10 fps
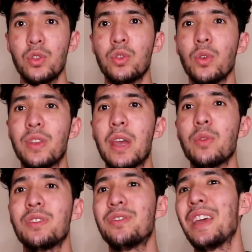So they
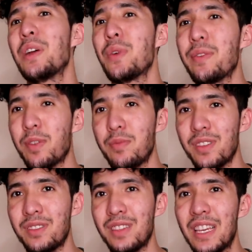would stay away from
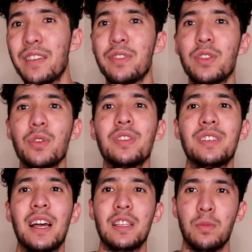this, even though this
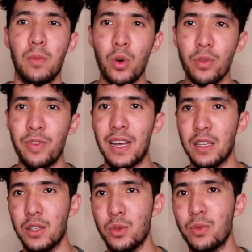has more
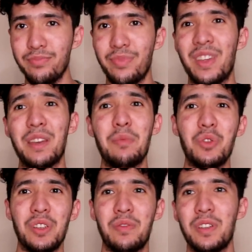value than
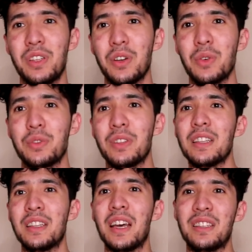music videos
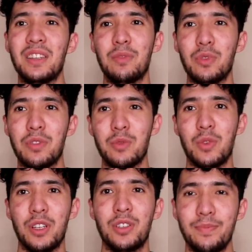that young Muslims
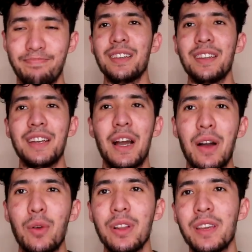watch. Now,
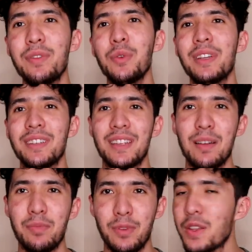I will give you an
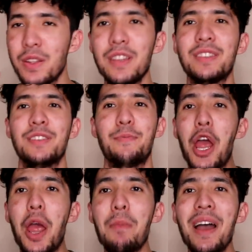example. Listen,
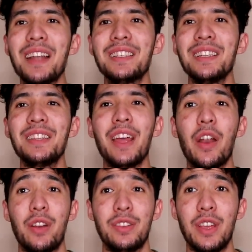imagine
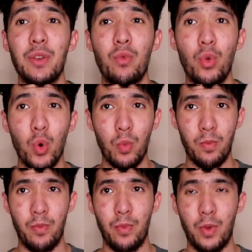there is a
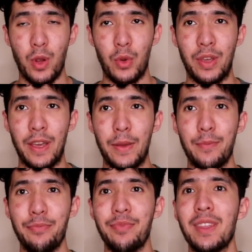room, okay?
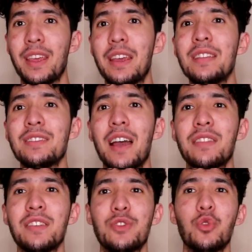
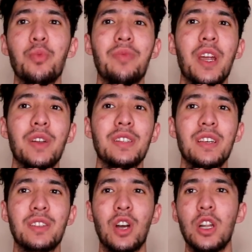Inside this room, there is
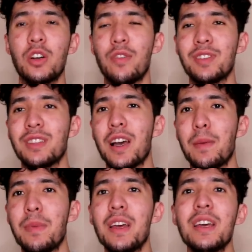a scholar of
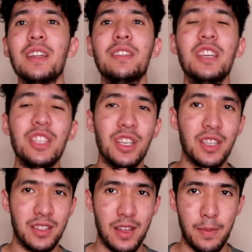Islam teaching
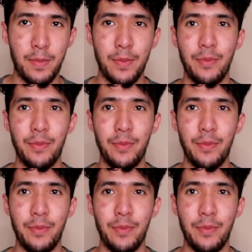Islam.